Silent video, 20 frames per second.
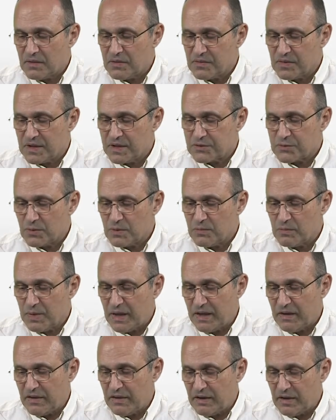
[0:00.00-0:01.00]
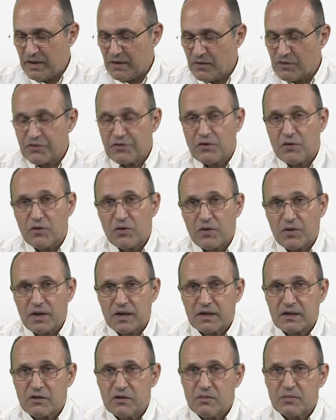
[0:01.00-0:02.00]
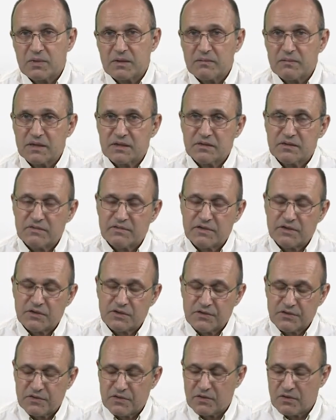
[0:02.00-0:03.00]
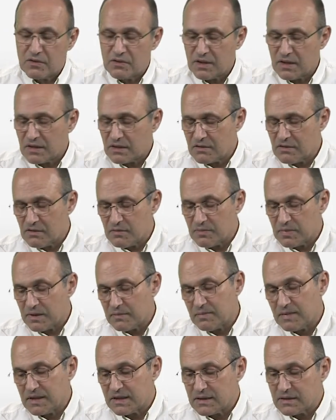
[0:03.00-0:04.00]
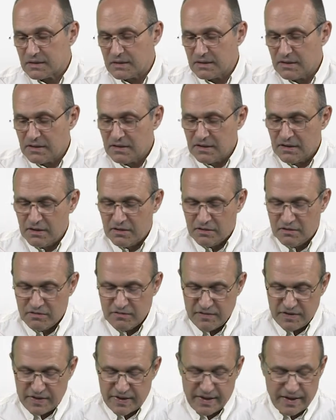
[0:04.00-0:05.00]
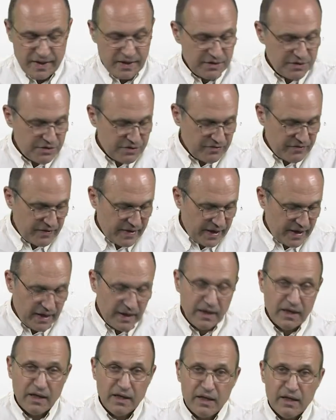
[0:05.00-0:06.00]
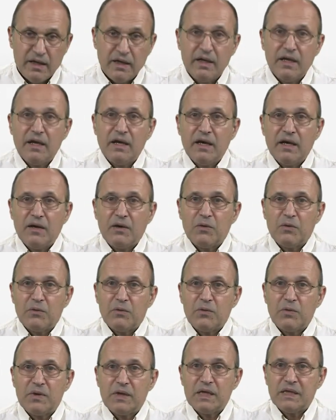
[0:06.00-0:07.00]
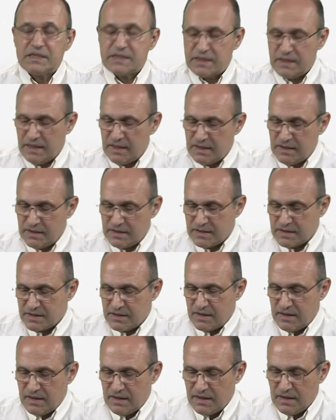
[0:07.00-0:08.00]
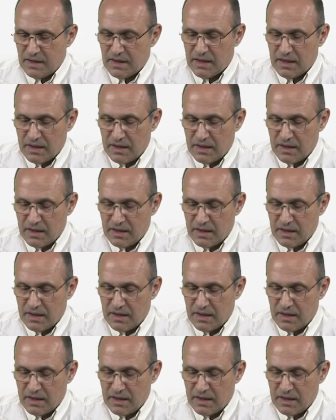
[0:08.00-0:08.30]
this will be the orthogonal complement of the orthogonal complement of the range of A, which is the